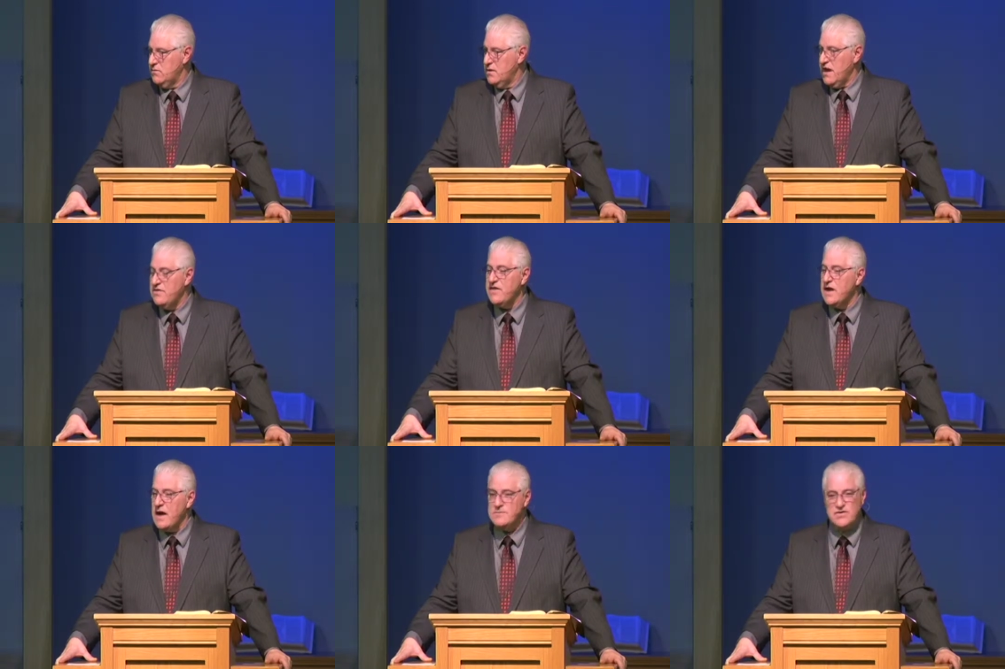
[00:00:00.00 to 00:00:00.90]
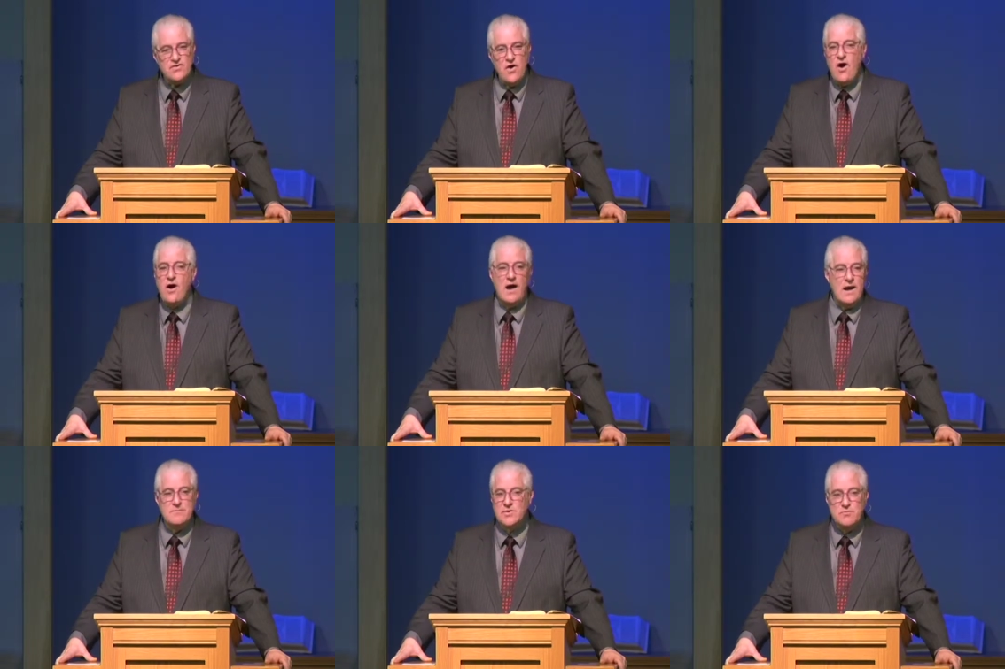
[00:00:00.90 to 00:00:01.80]
When I think I'm strong,
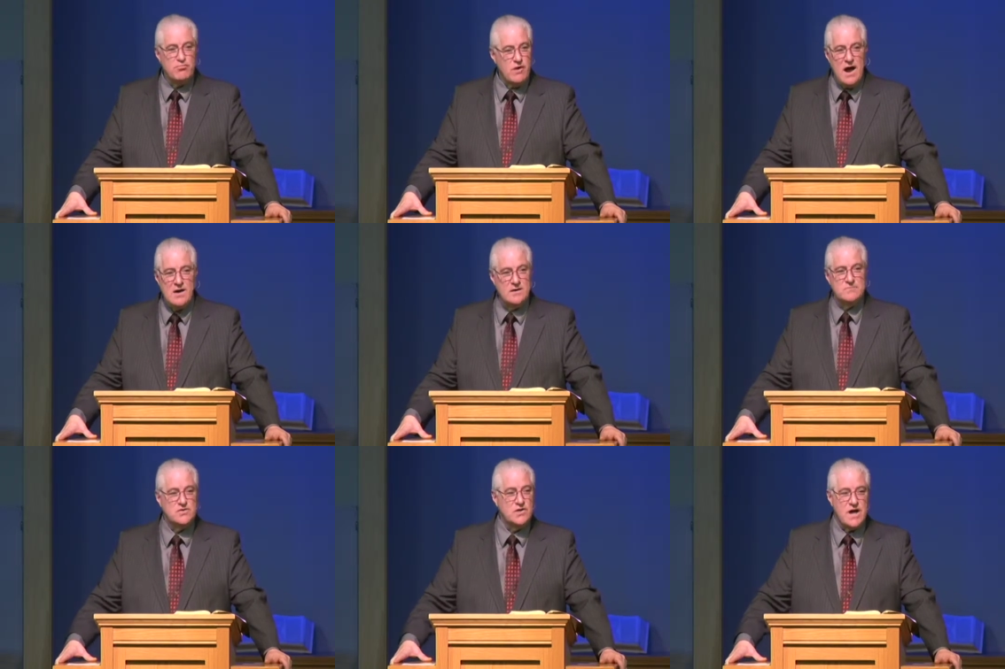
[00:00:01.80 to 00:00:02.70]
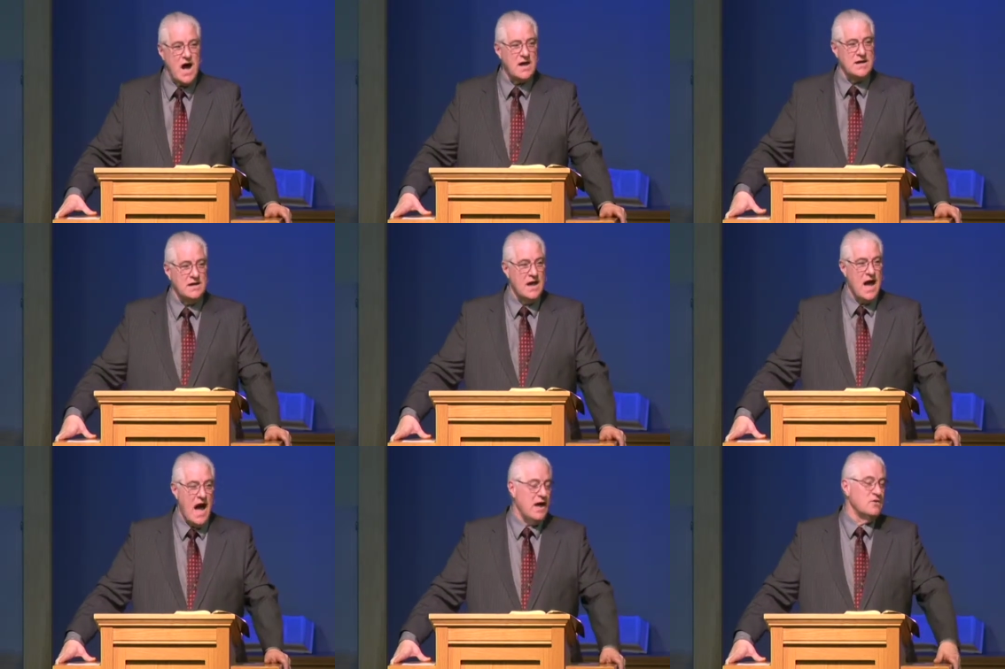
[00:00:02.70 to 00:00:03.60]
I'm too proud, I'm too cocky.
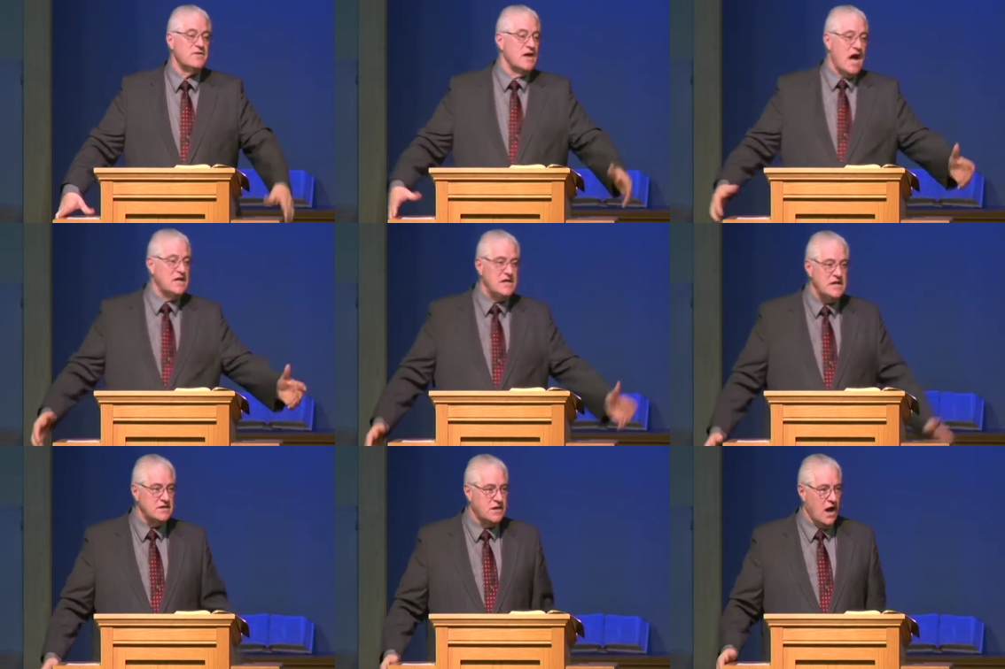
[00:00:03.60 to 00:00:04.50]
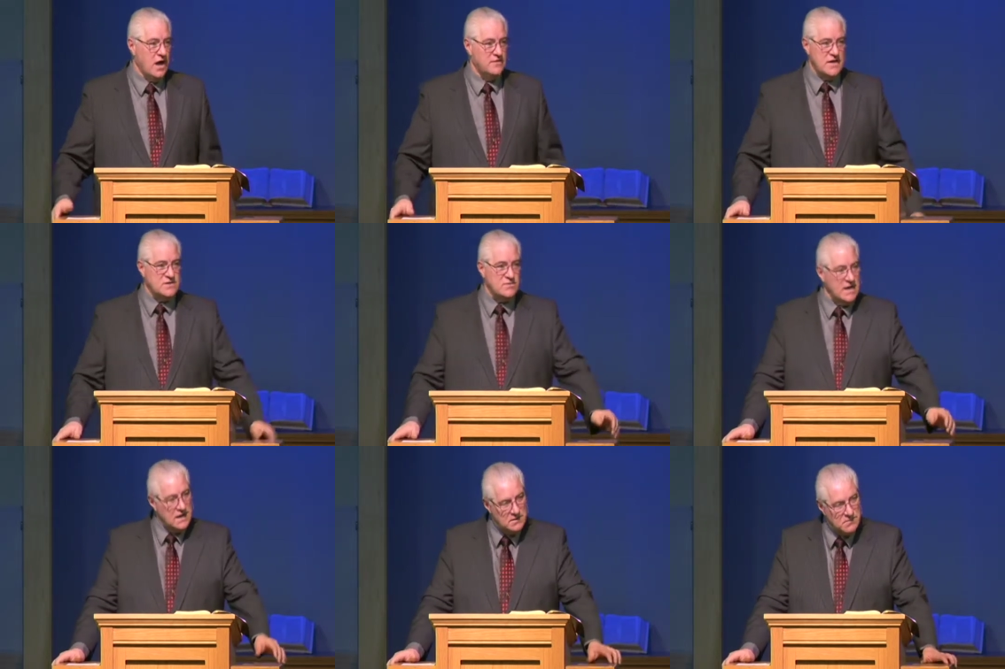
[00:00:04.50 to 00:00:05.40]
I don't think I need God. That's when I
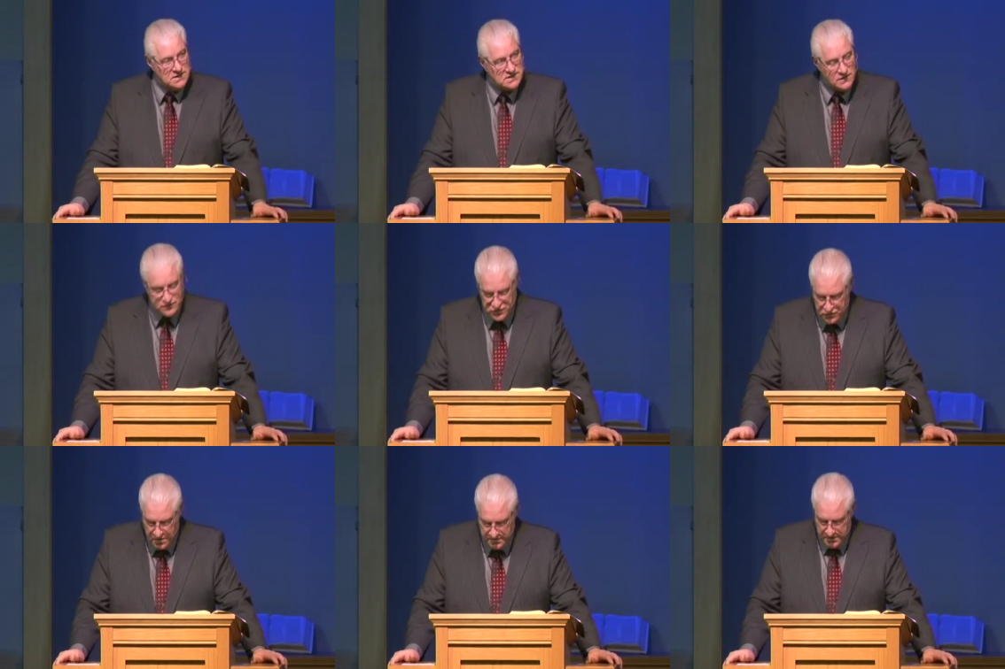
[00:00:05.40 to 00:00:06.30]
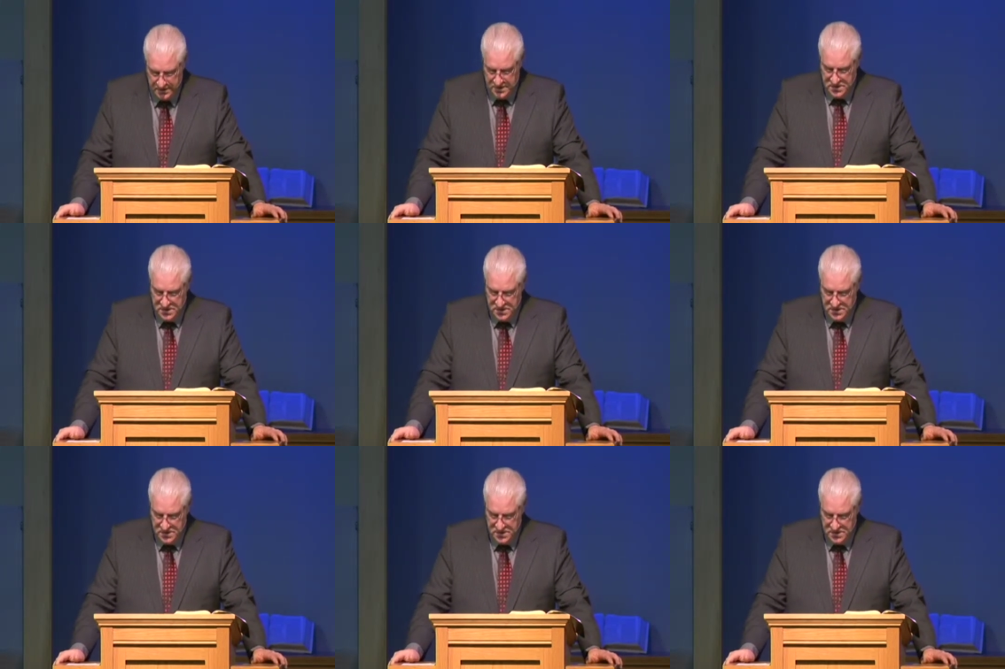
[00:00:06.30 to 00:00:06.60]
get myself in trouble.